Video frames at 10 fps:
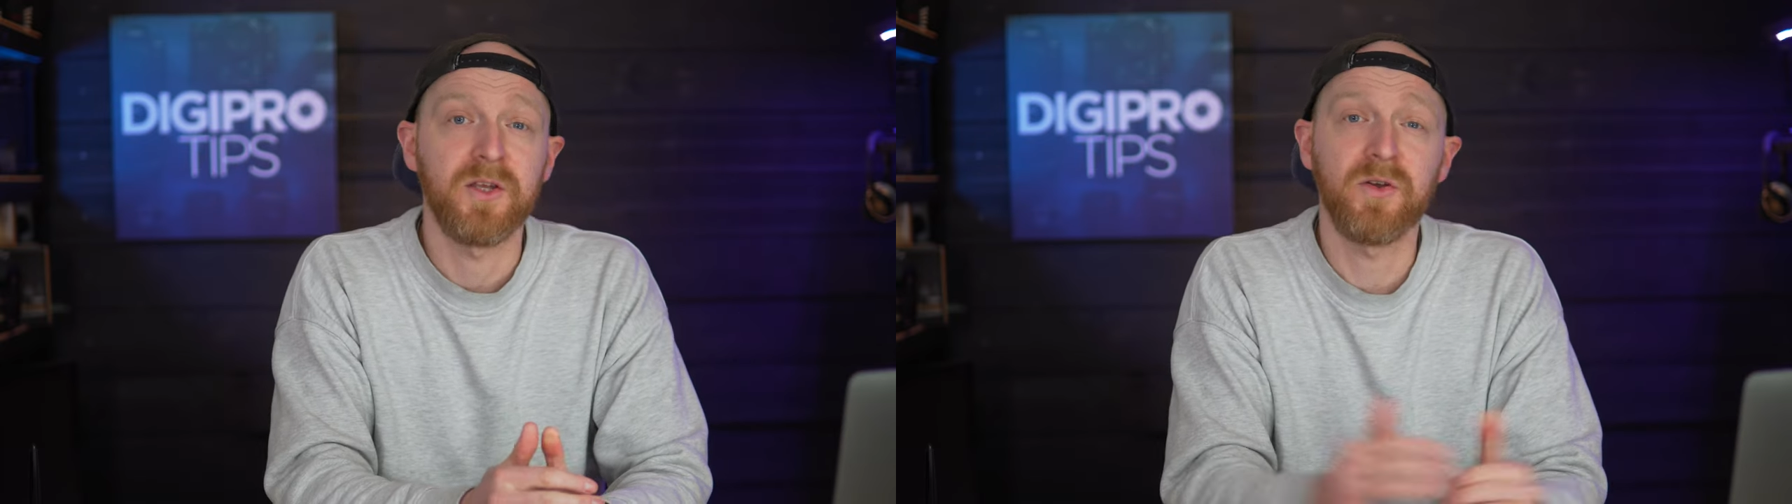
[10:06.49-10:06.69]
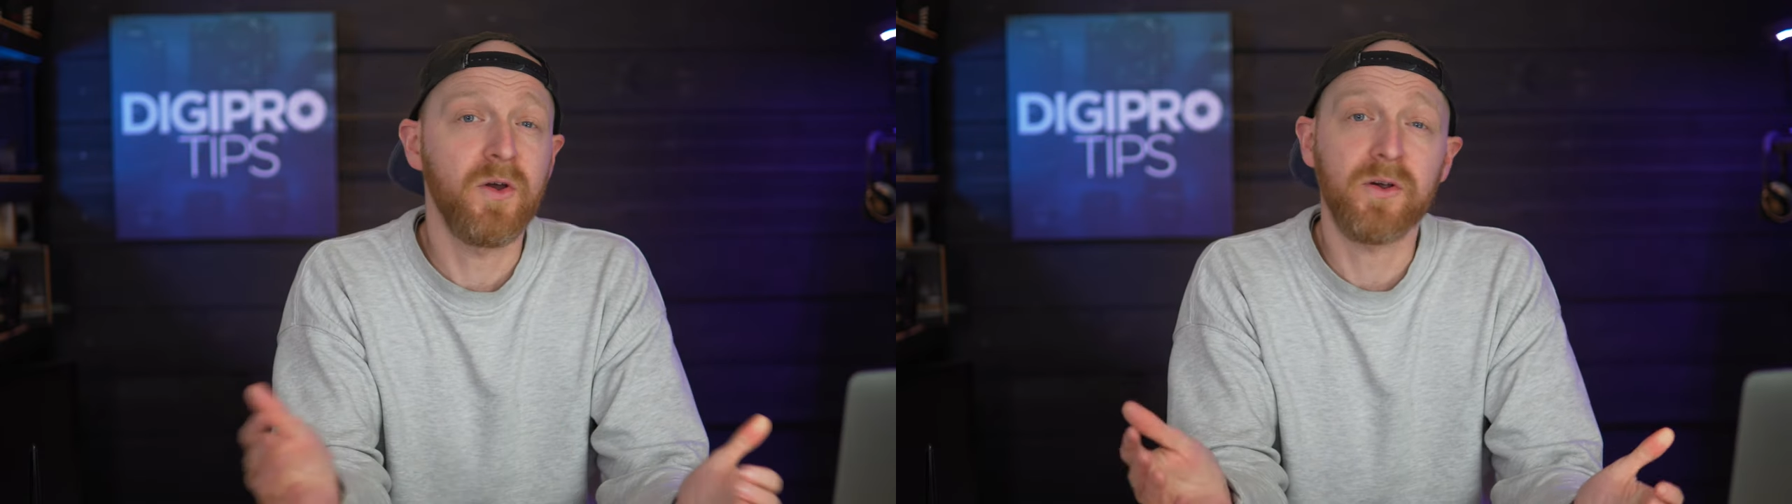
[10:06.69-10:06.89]

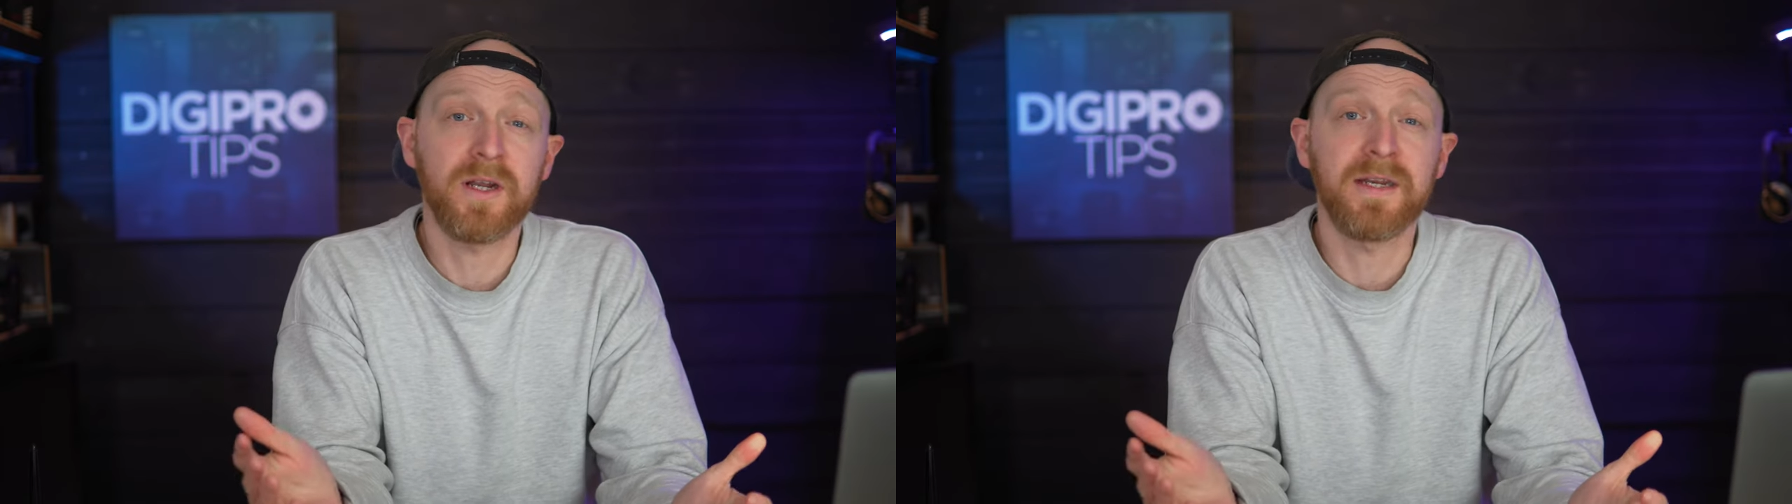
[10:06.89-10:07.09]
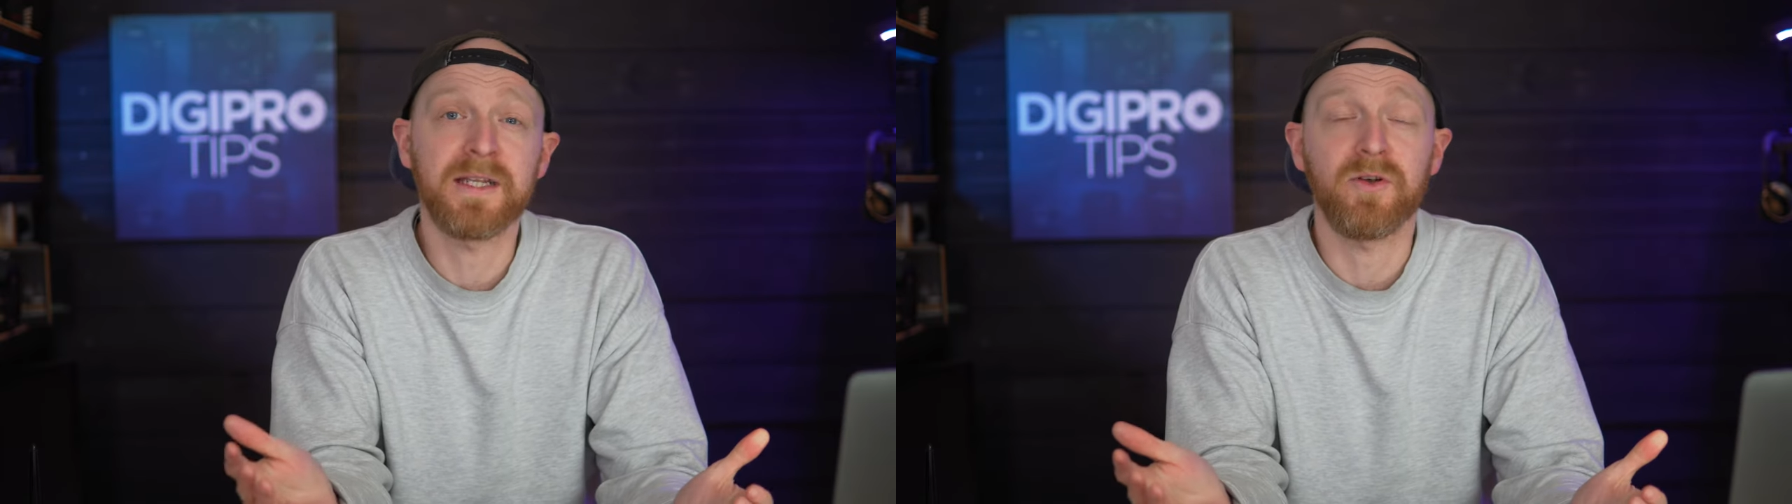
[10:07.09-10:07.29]
you're not
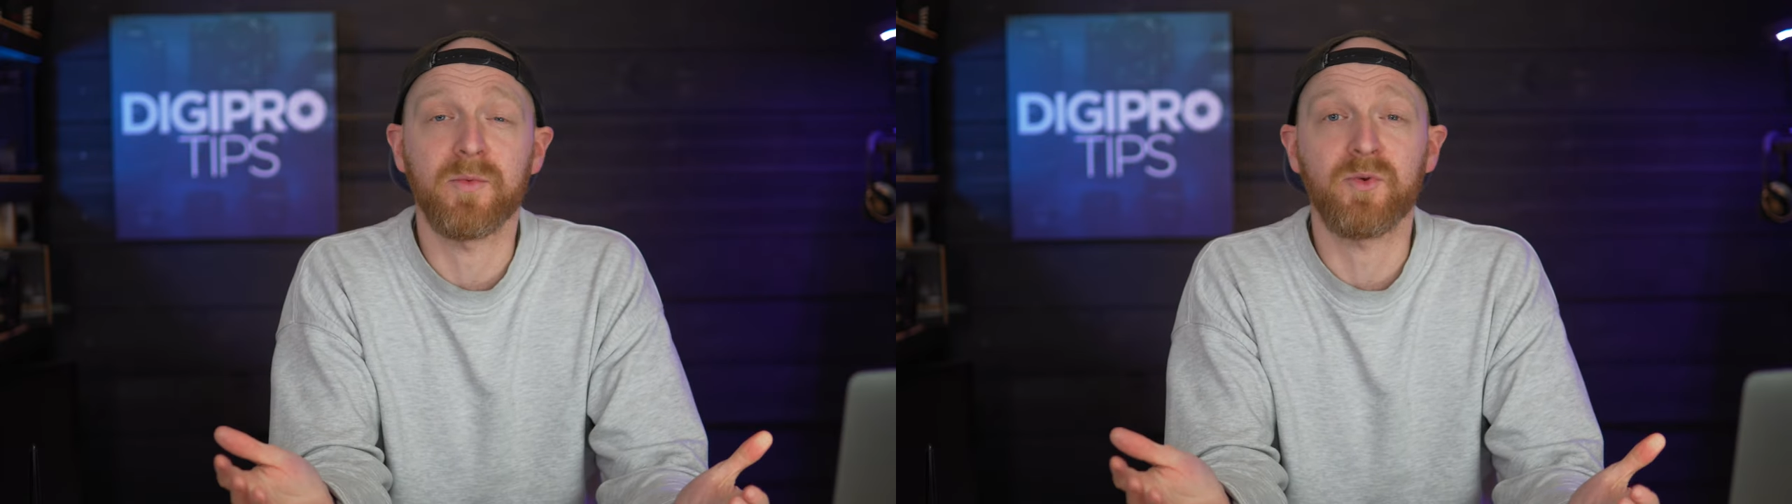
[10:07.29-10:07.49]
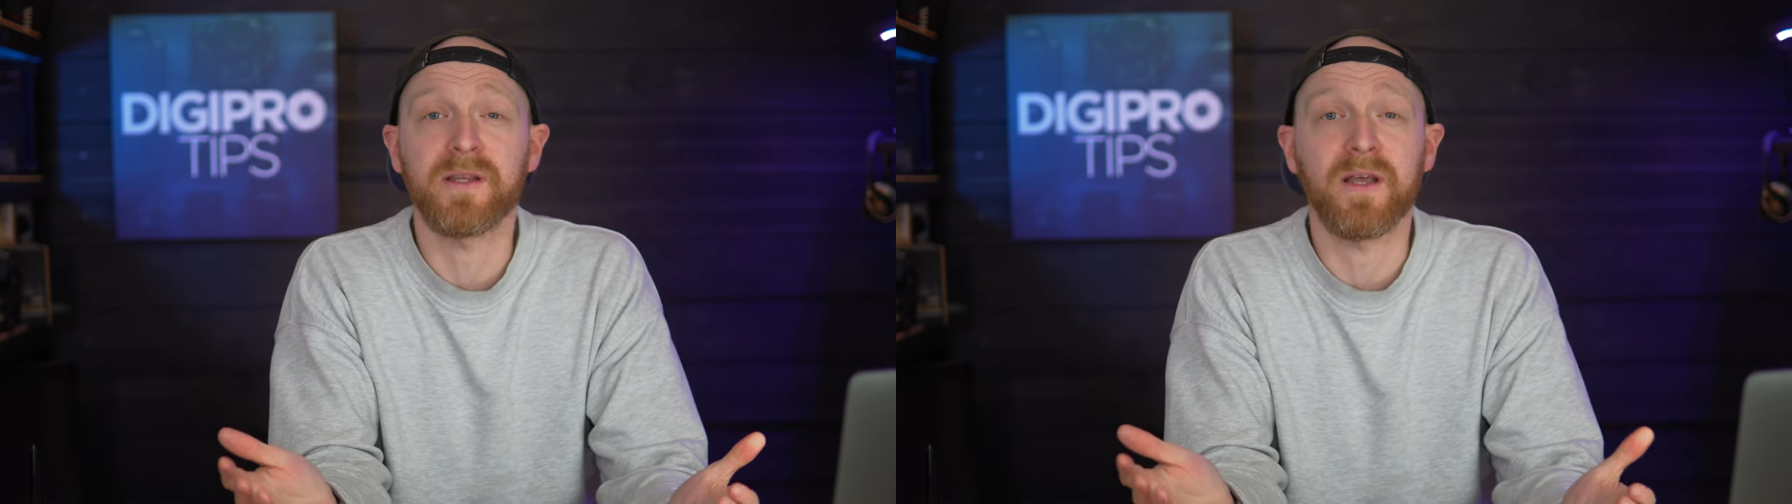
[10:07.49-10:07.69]
gonna need to
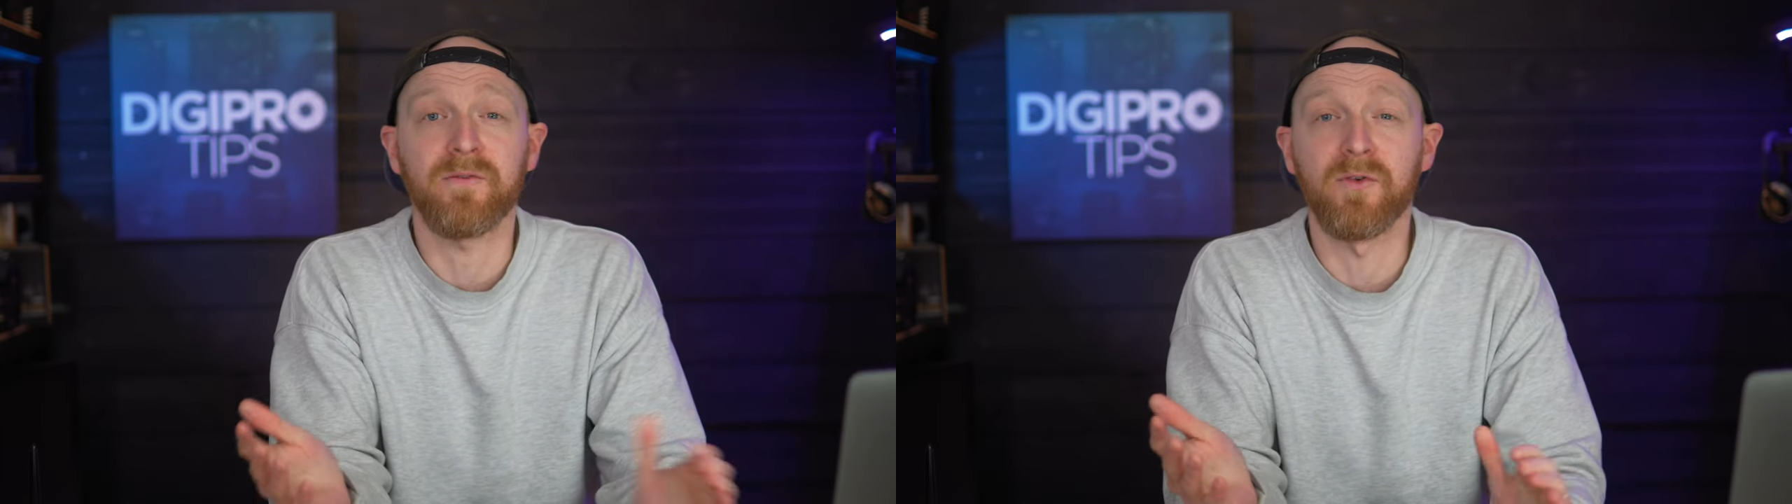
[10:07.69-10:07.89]
upgrade that